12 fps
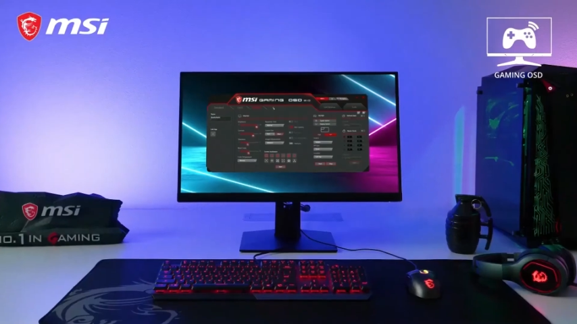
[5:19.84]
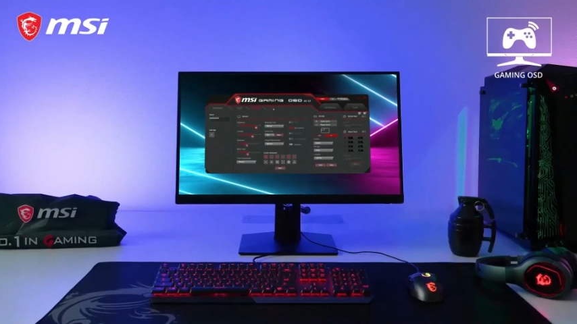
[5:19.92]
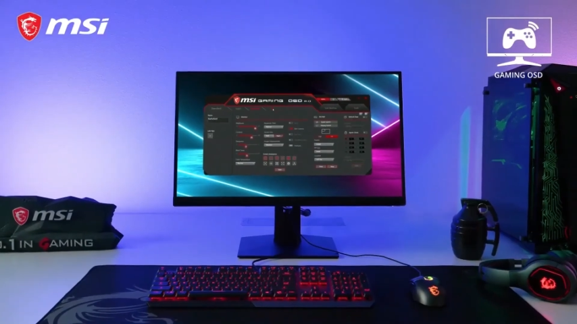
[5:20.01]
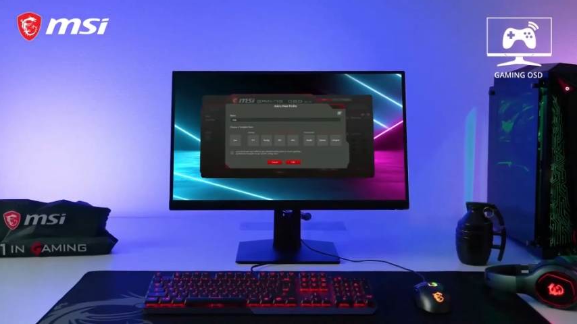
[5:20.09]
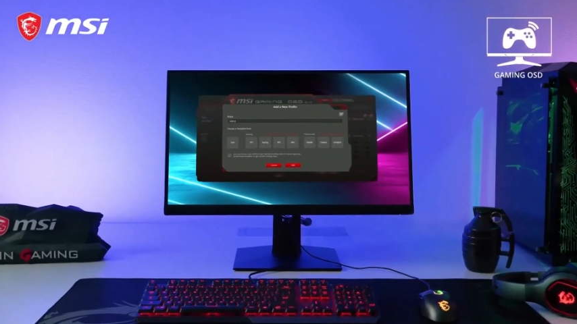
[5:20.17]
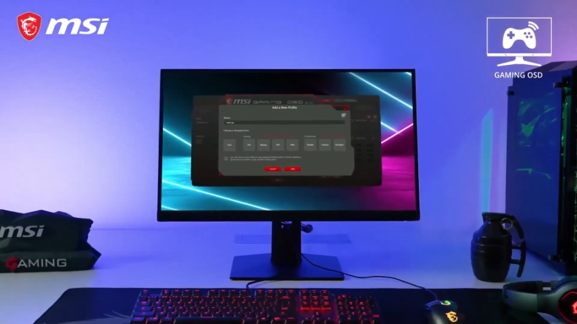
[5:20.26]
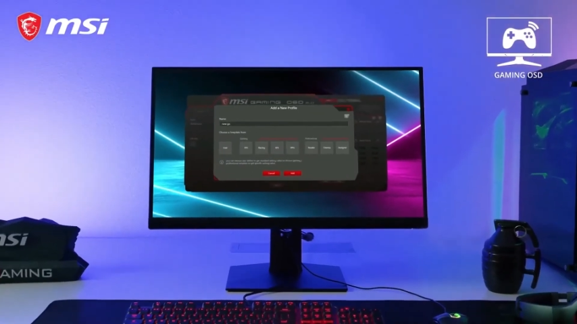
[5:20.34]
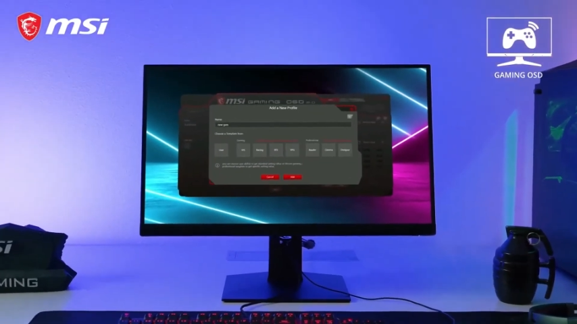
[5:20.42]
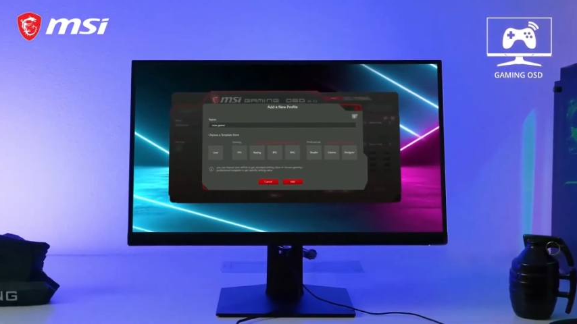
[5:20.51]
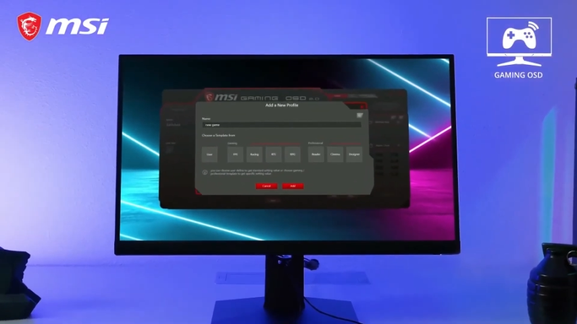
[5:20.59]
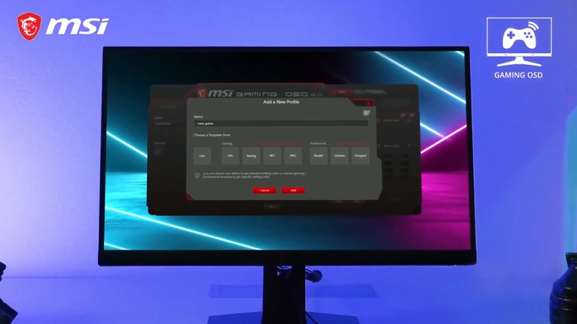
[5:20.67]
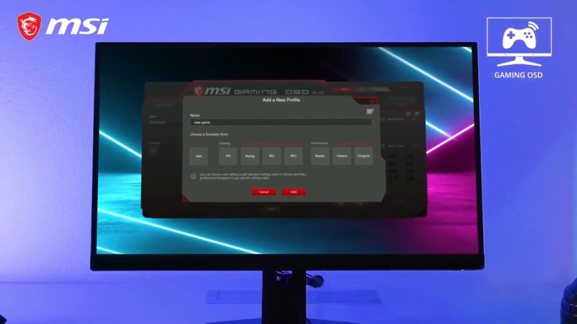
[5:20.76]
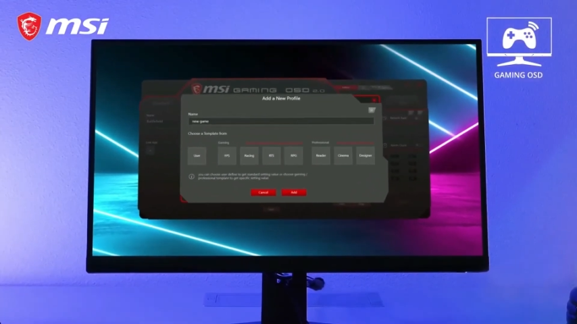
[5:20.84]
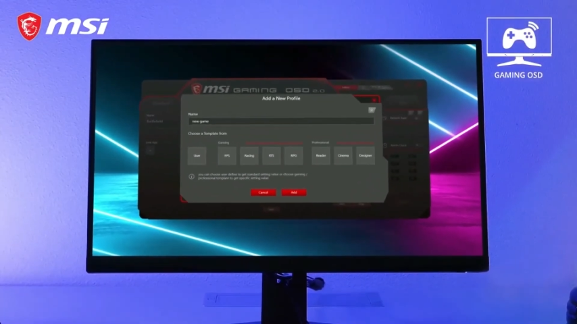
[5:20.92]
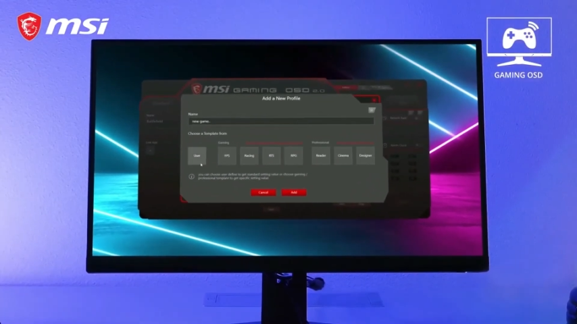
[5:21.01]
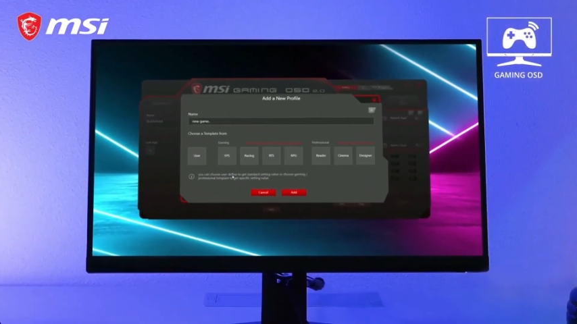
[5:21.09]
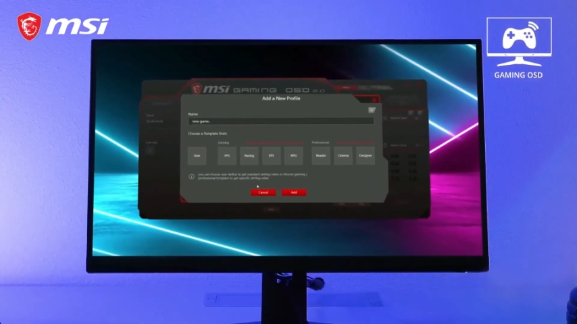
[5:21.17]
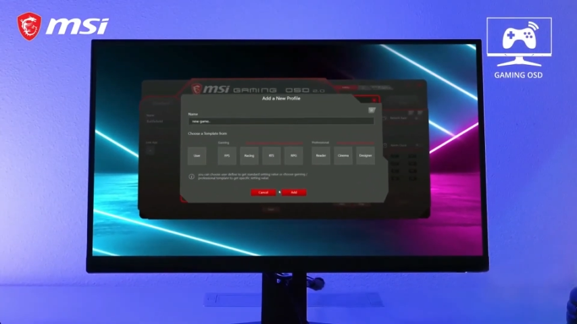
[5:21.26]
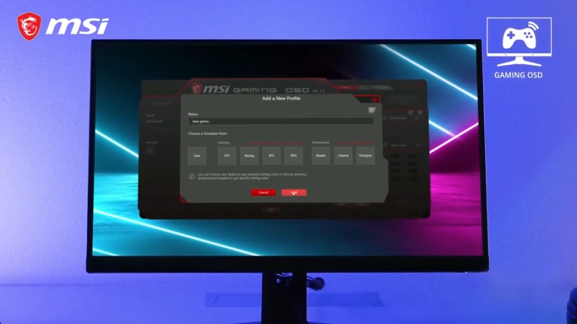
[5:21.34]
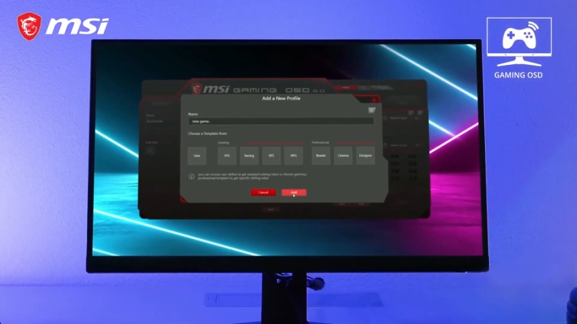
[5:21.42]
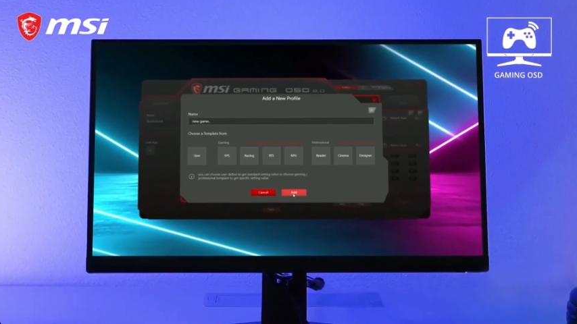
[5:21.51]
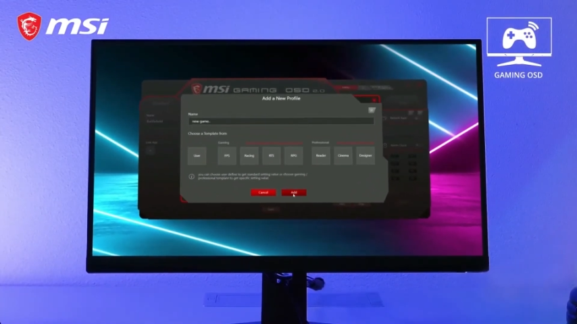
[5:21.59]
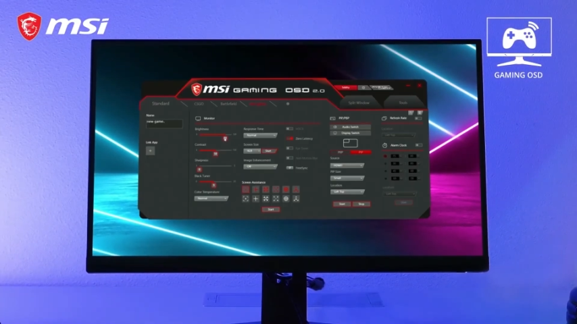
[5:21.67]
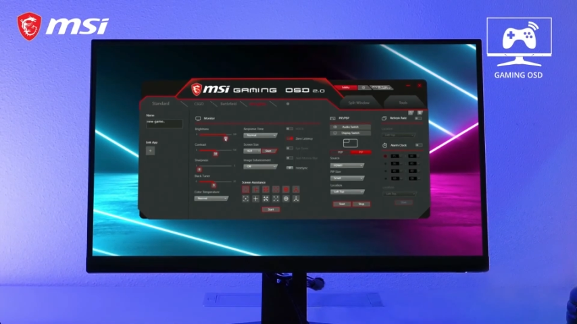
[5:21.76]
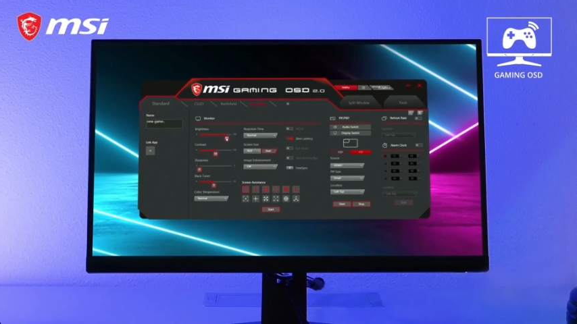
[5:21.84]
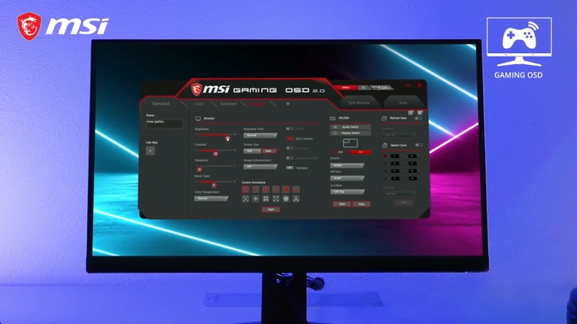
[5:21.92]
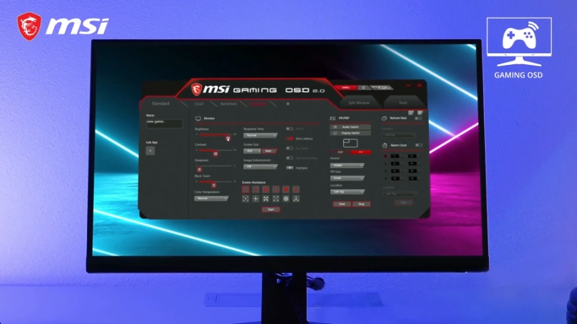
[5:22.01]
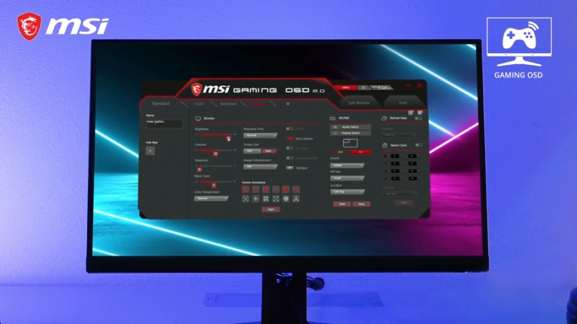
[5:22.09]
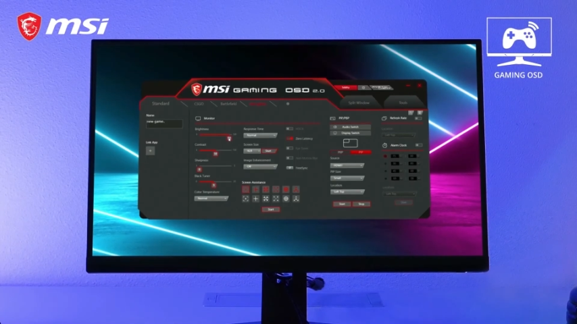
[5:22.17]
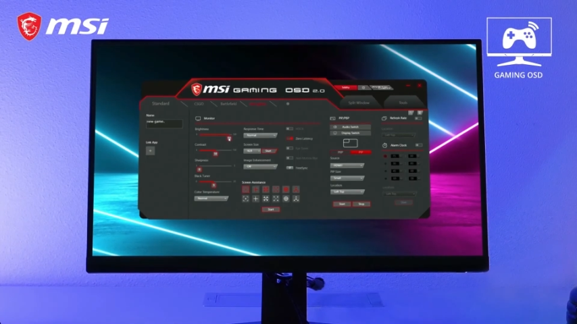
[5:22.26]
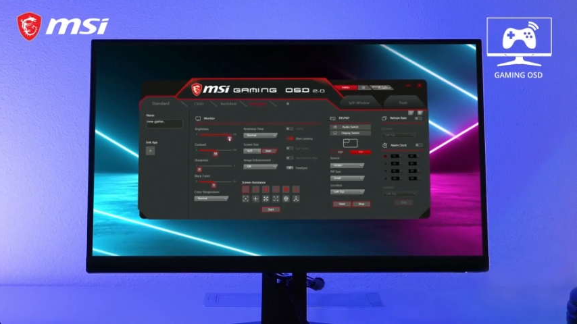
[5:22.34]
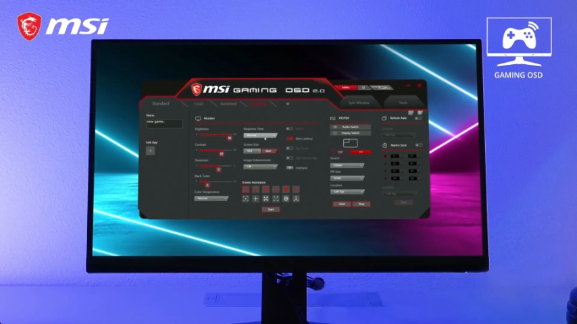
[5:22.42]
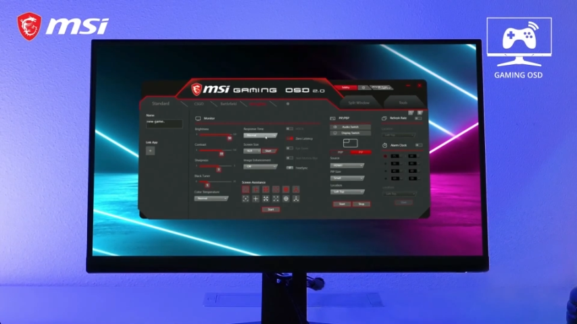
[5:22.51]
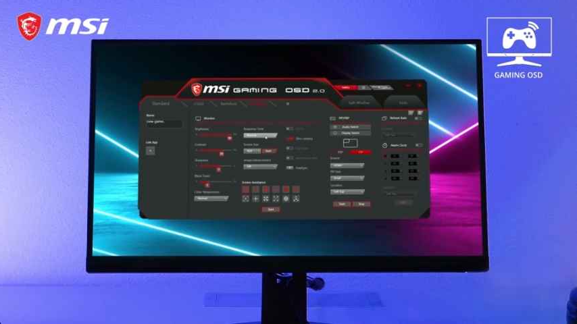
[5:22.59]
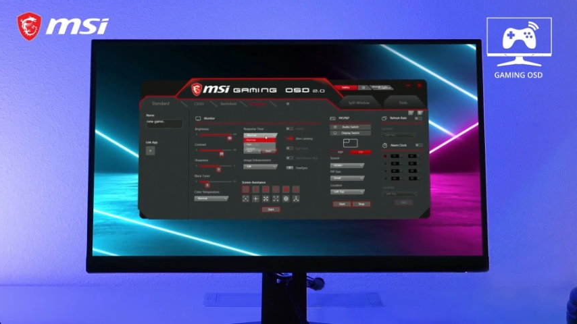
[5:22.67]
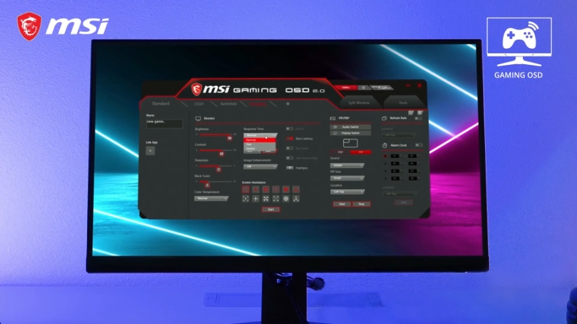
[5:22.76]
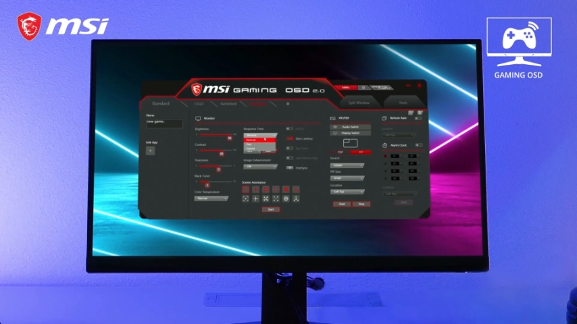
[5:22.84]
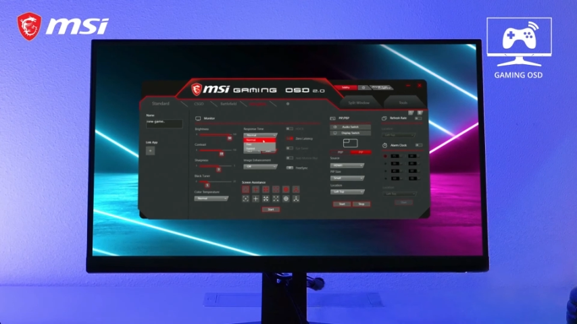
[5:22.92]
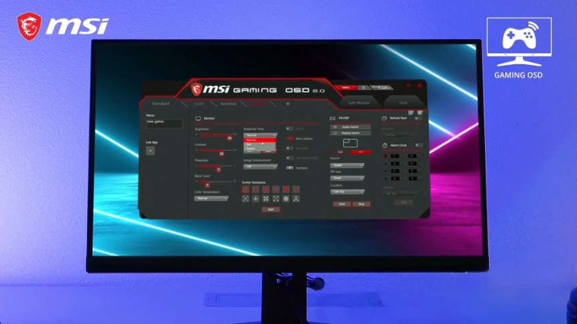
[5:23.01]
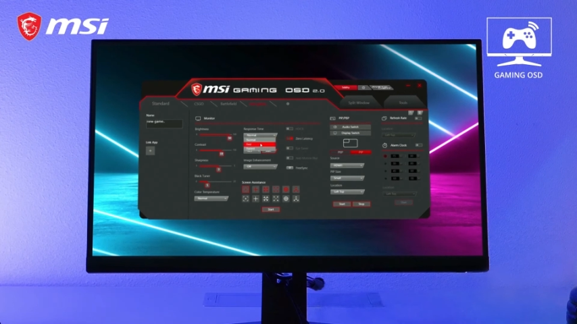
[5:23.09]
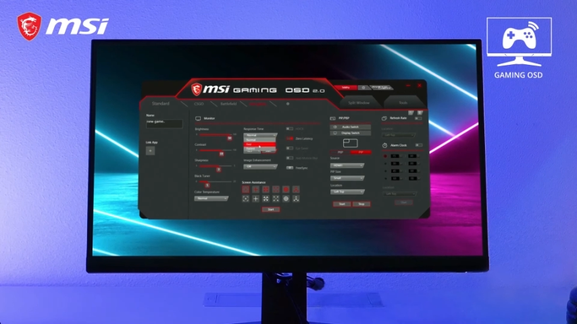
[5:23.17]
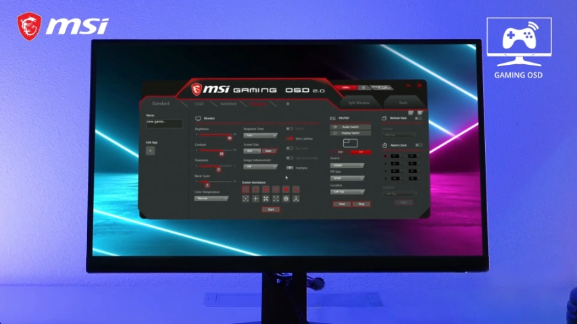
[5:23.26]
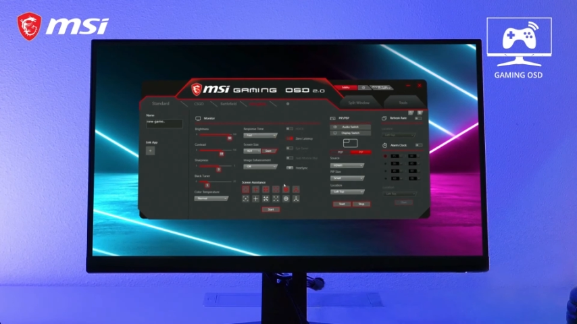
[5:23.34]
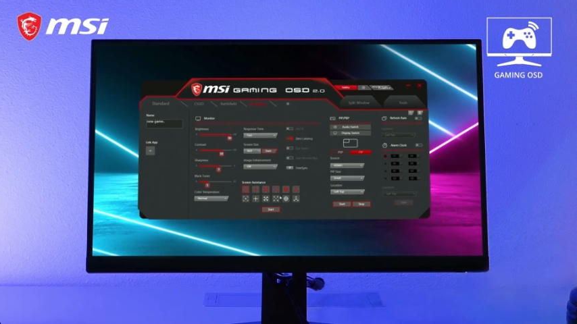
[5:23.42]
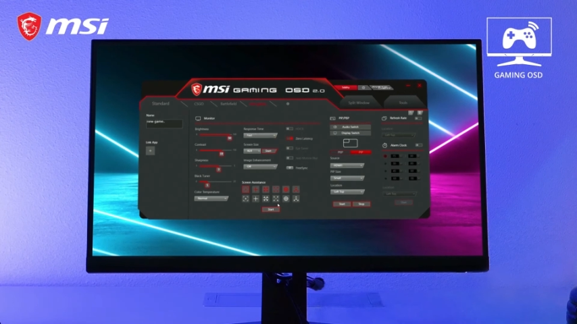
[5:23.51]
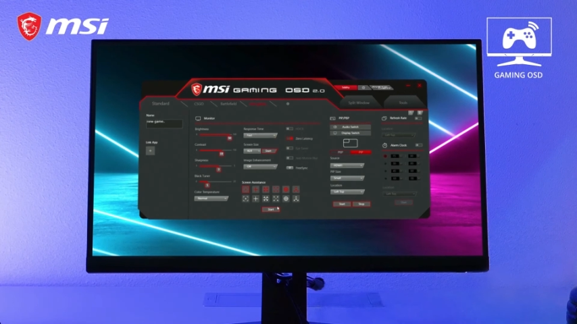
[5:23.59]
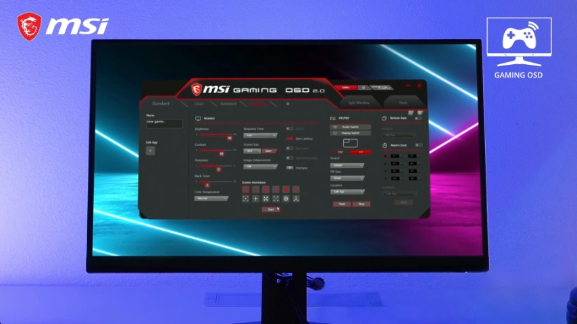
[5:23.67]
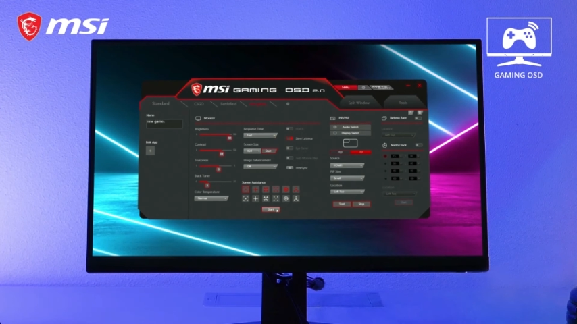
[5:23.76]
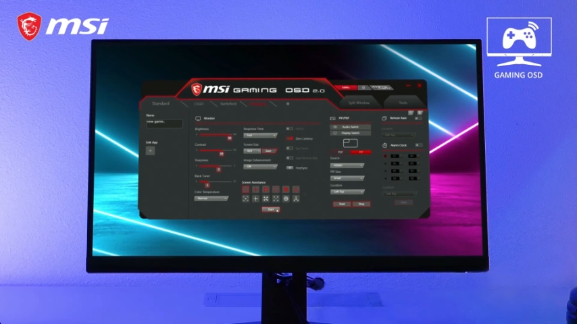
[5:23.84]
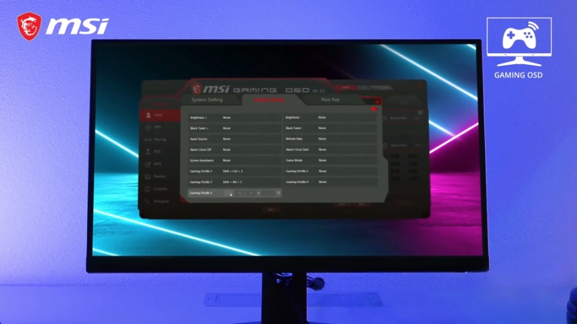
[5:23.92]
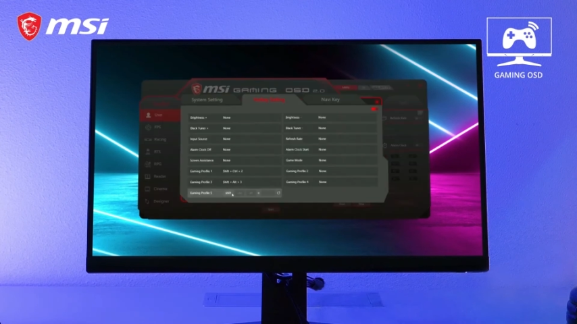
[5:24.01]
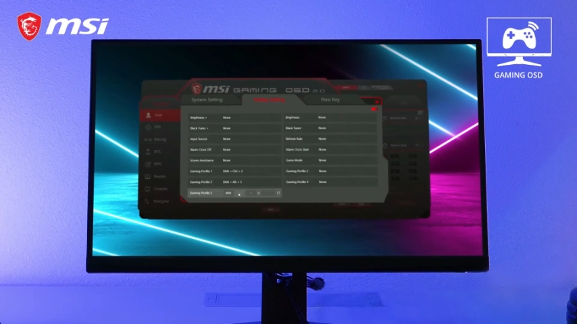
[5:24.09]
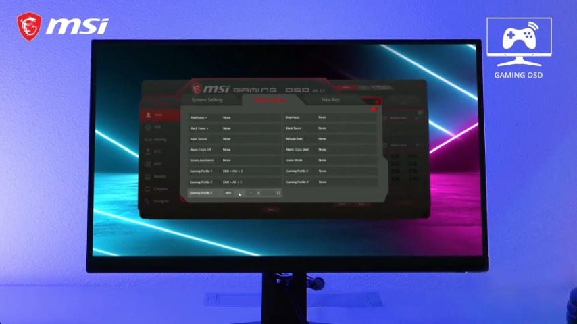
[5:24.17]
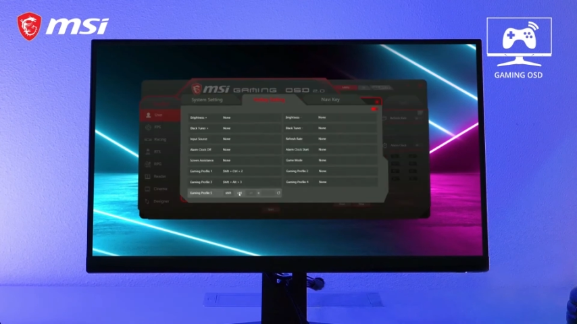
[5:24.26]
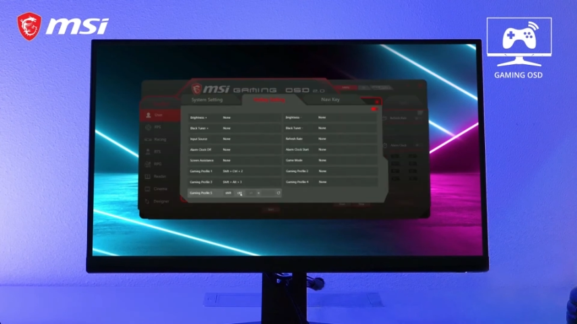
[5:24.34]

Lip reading: [unreadable: no face in view]